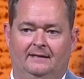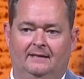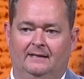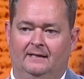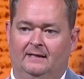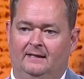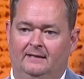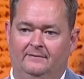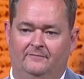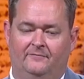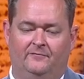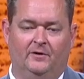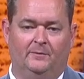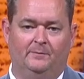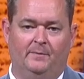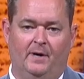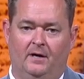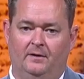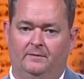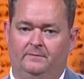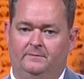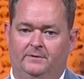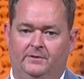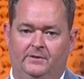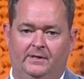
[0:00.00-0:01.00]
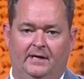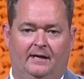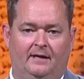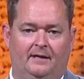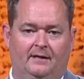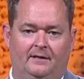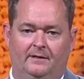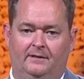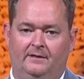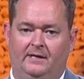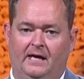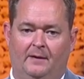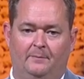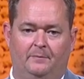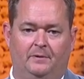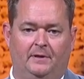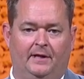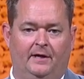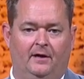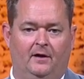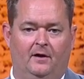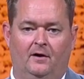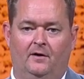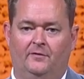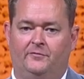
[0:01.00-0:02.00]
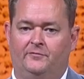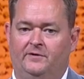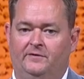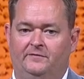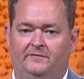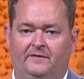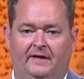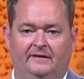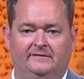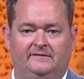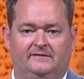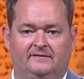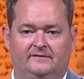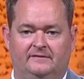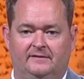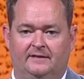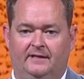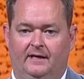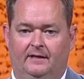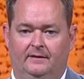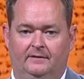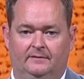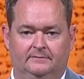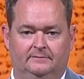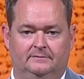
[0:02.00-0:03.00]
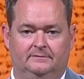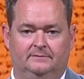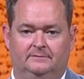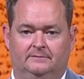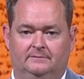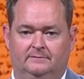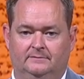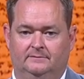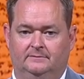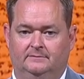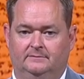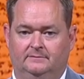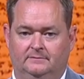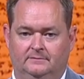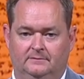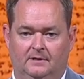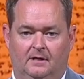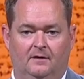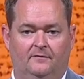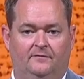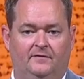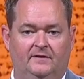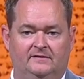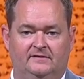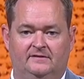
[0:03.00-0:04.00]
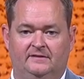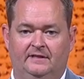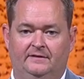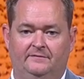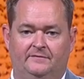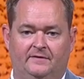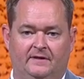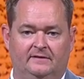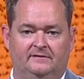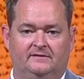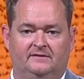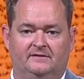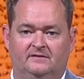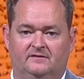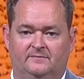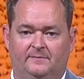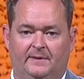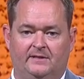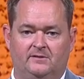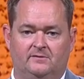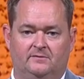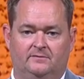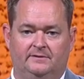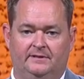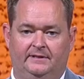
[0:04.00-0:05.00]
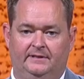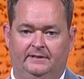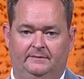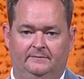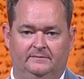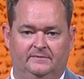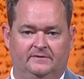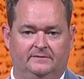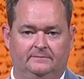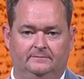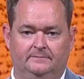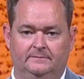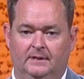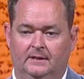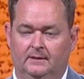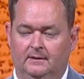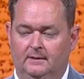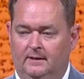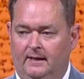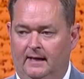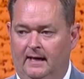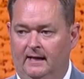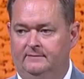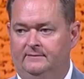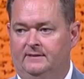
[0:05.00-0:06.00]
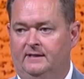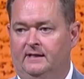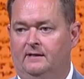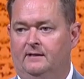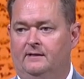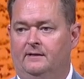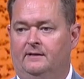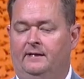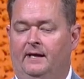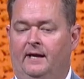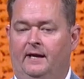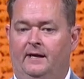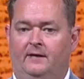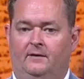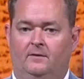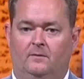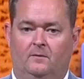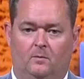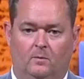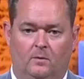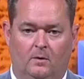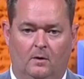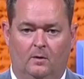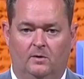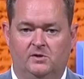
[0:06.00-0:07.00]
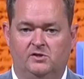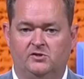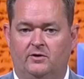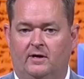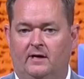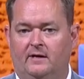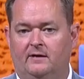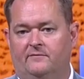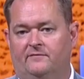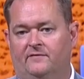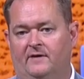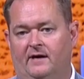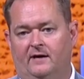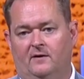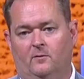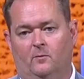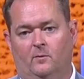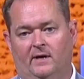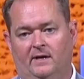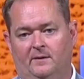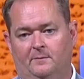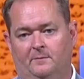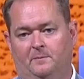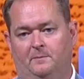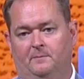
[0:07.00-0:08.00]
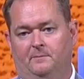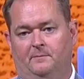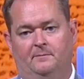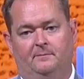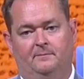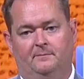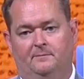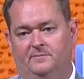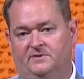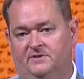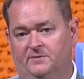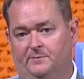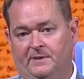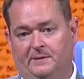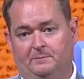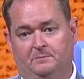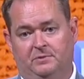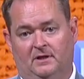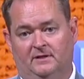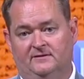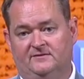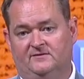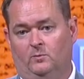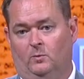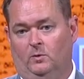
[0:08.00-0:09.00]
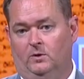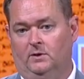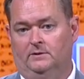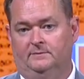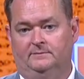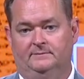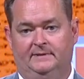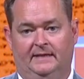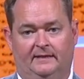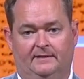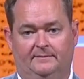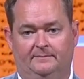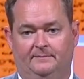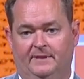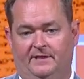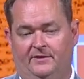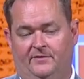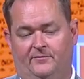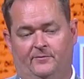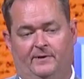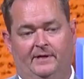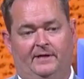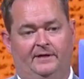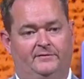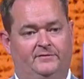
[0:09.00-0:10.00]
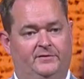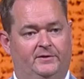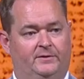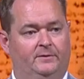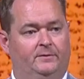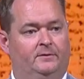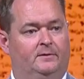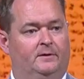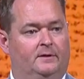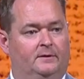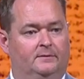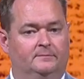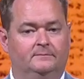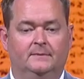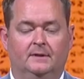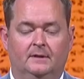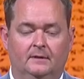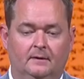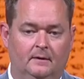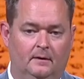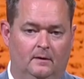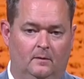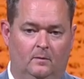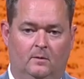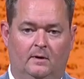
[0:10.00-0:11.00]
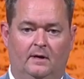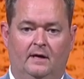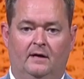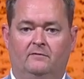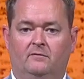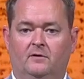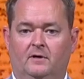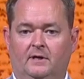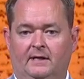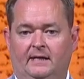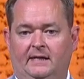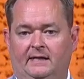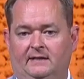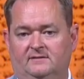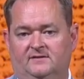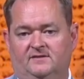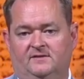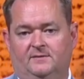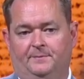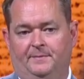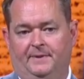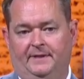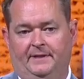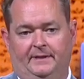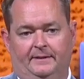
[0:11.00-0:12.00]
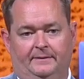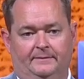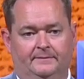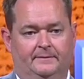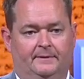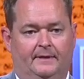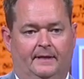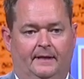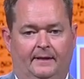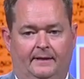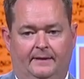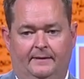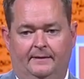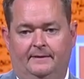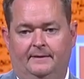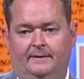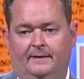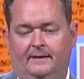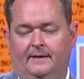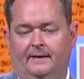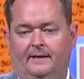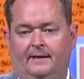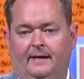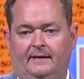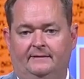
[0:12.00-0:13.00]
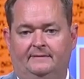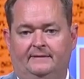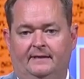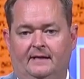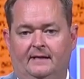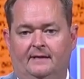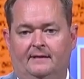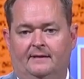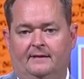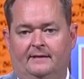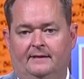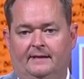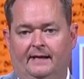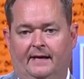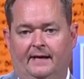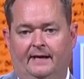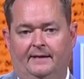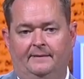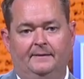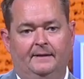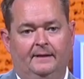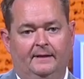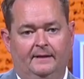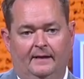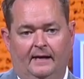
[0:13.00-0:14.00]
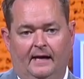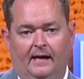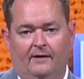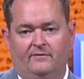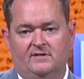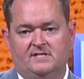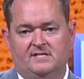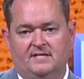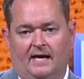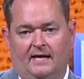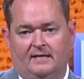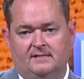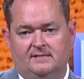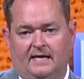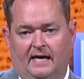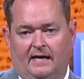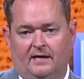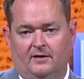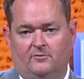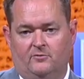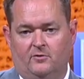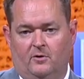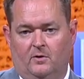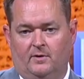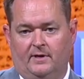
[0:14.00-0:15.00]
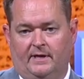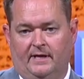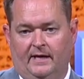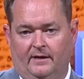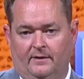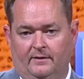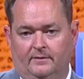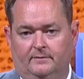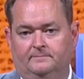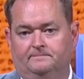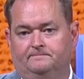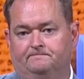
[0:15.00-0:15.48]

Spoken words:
In football, you got to play all three phases together, offense, defense, and special teams. And at the end of the day, we're always trying to find a way to be plus one. That can be 3-2 or whatever it needs to be. And at the end of the day, every side's got to grow together.